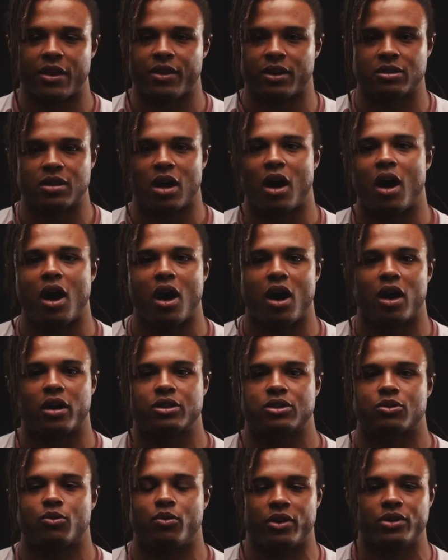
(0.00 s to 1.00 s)
and the
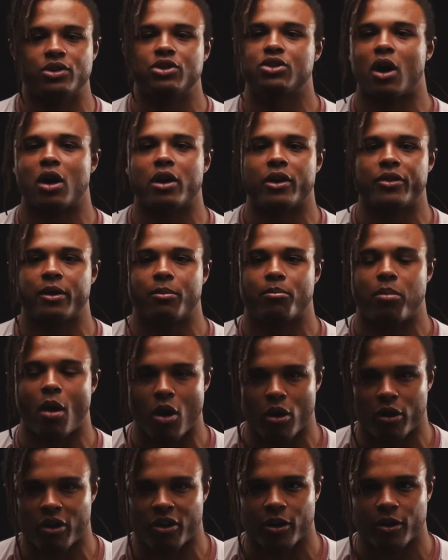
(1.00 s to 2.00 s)
talks with Jonathan
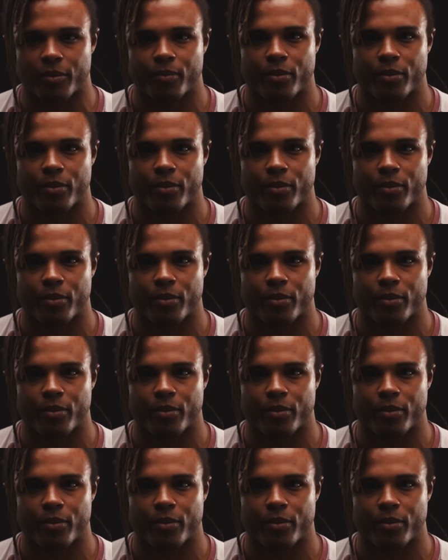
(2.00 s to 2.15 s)
Parker.